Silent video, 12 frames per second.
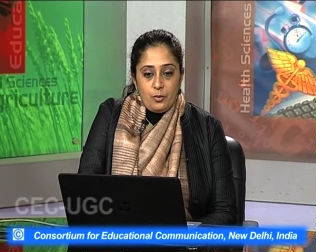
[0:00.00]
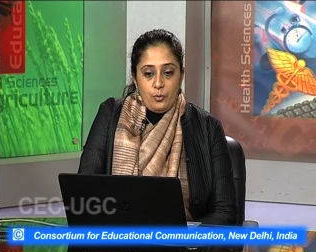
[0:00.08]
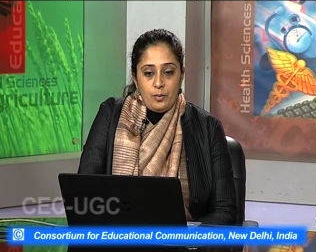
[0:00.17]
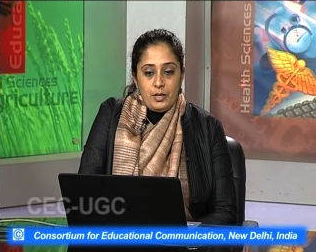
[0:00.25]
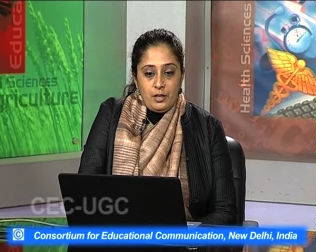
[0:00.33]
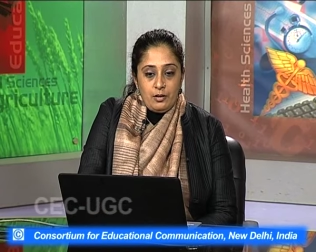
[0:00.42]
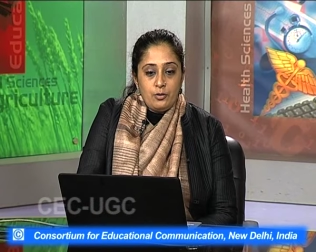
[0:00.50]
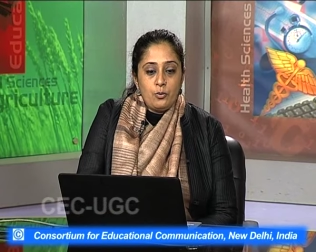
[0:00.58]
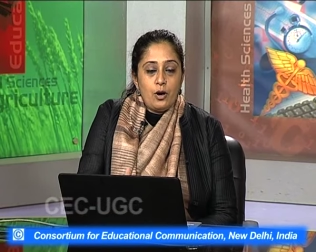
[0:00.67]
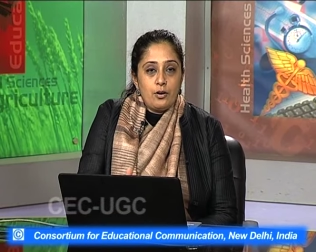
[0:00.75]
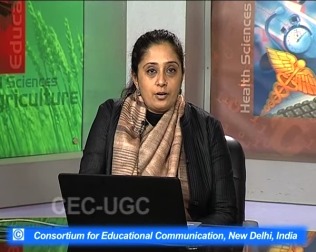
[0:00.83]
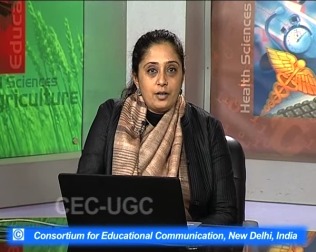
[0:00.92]
women here
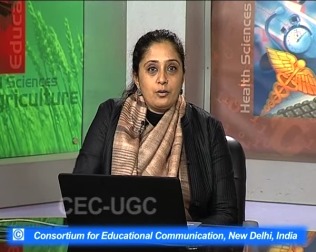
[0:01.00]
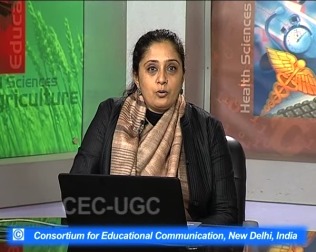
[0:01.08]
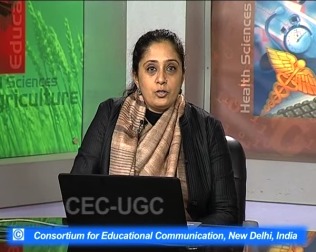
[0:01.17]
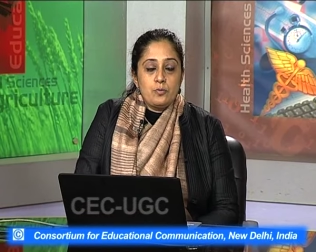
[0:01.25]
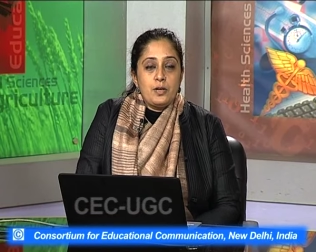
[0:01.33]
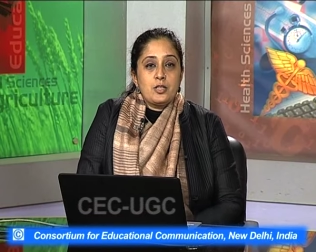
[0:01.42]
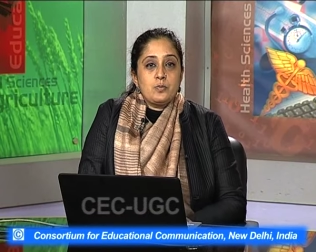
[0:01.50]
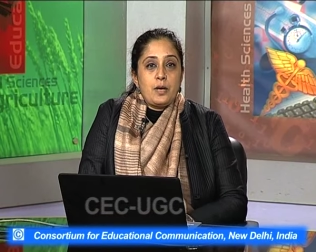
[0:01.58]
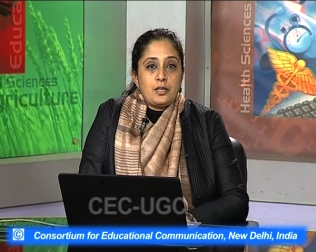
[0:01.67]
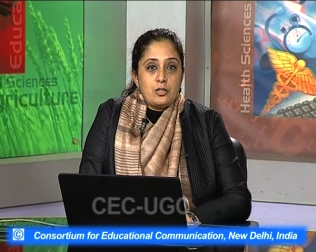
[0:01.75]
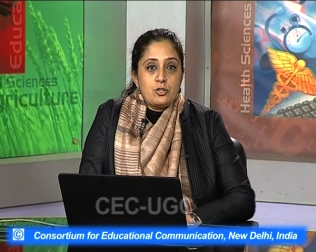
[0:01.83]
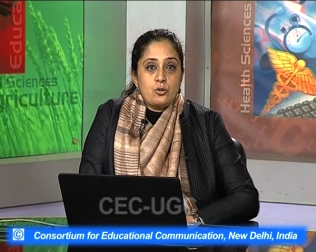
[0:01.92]
who are going to be
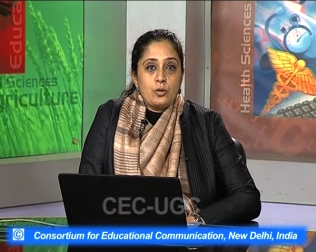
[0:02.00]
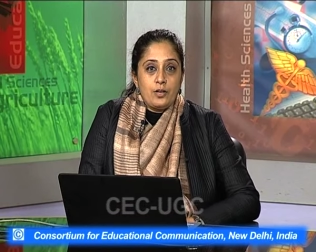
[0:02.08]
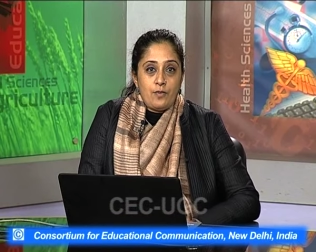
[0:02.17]
expected to